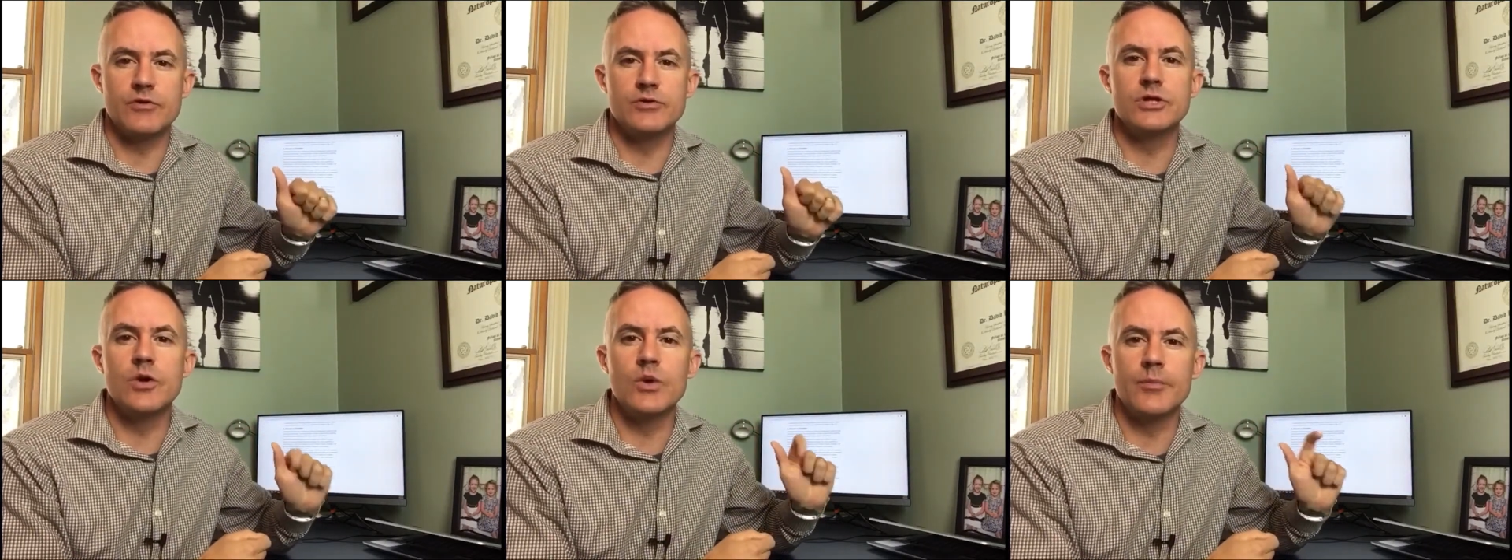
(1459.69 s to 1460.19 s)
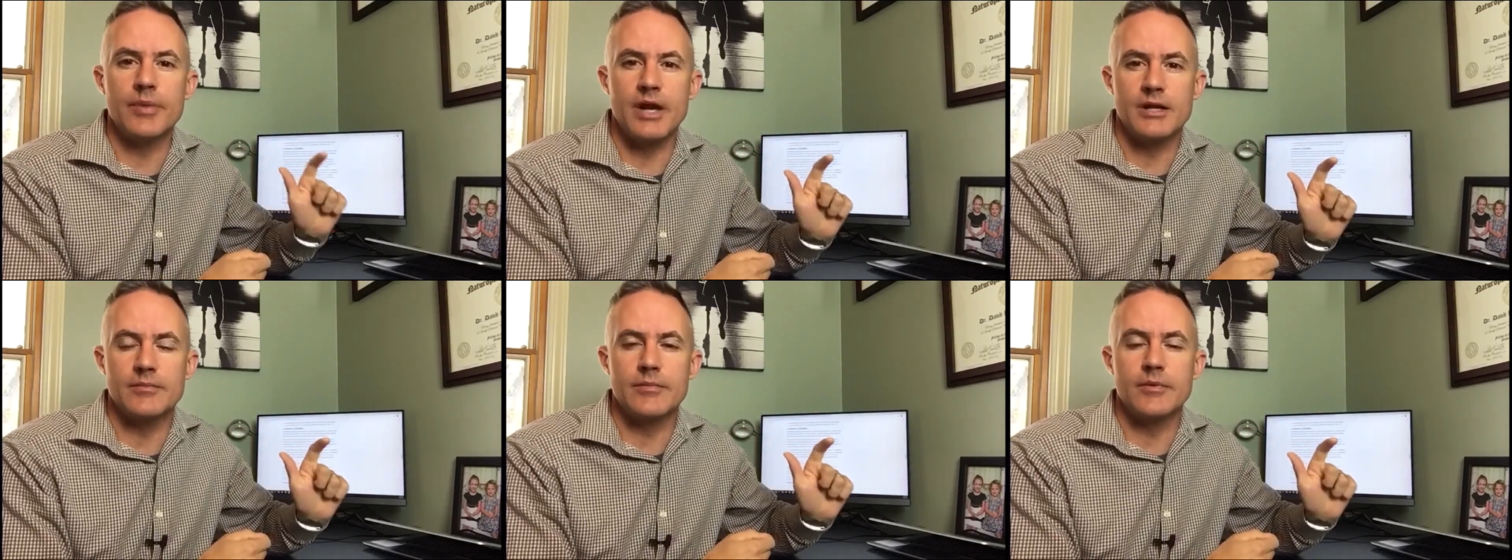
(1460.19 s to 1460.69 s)
no
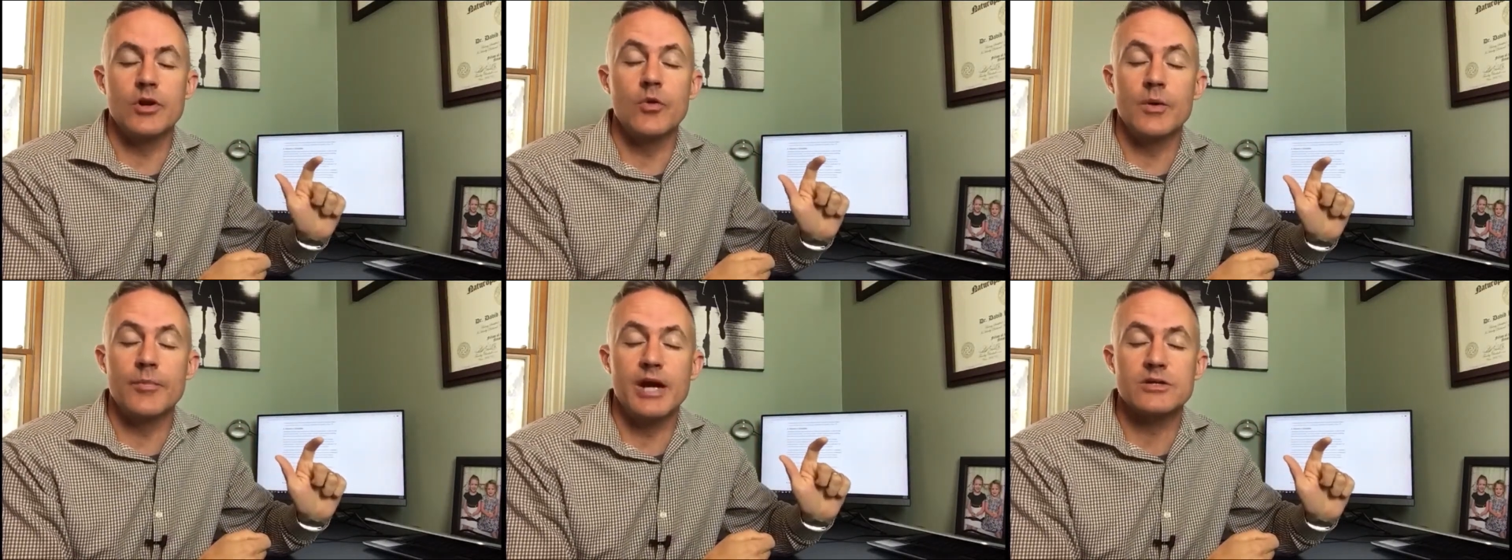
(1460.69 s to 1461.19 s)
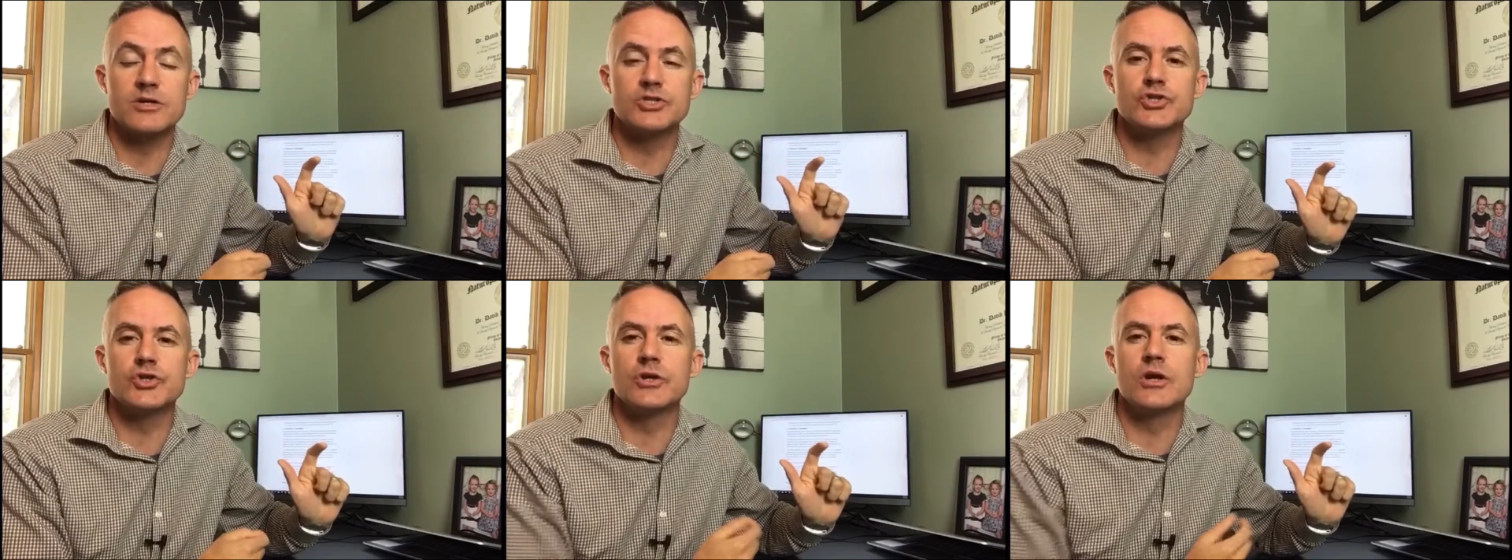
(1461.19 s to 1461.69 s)
impact on
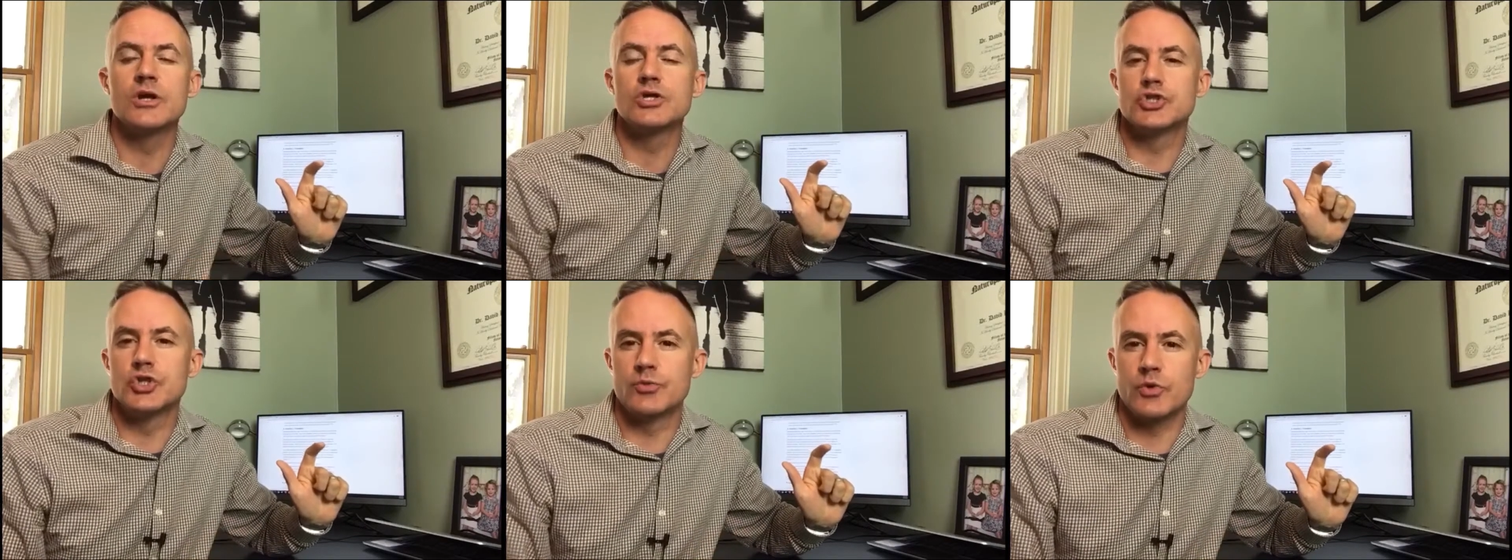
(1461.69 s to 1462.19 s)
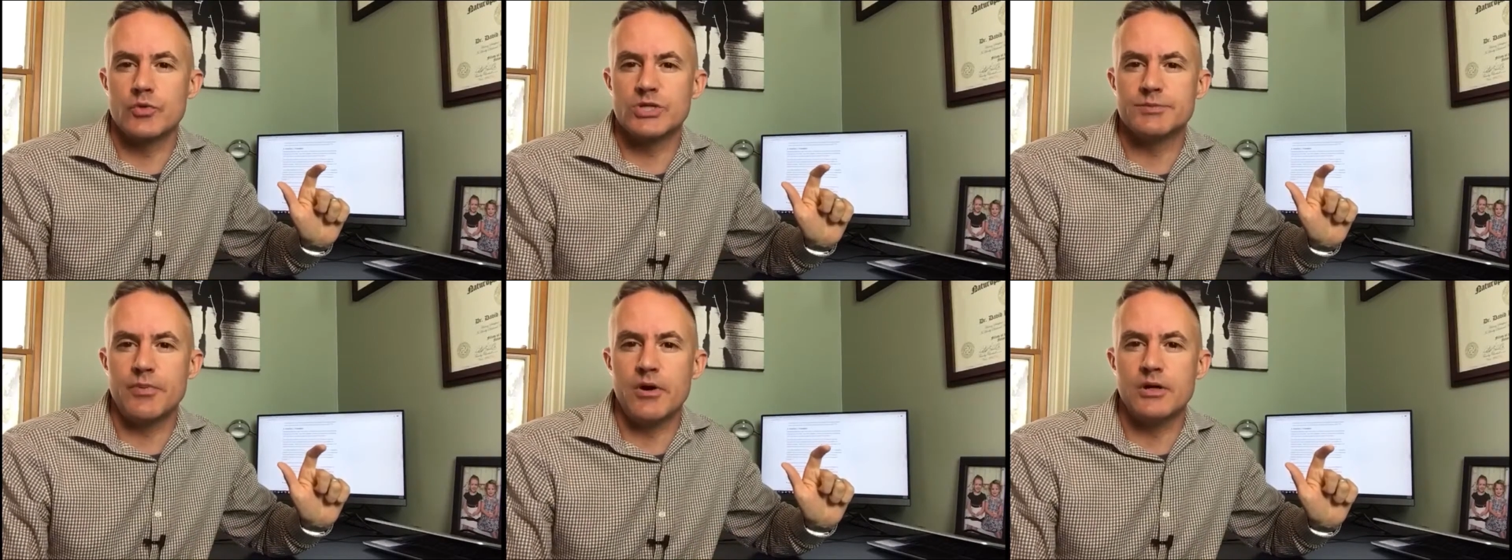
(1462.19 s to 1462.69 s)
tumor
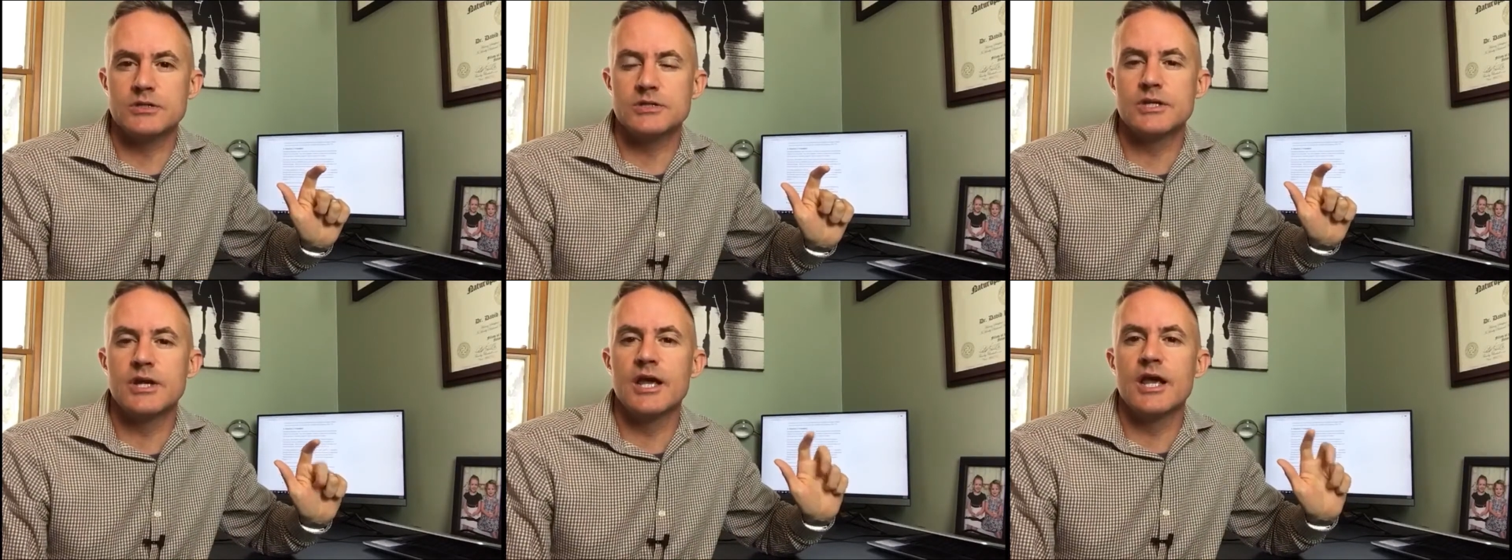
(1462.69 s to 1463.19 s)
response,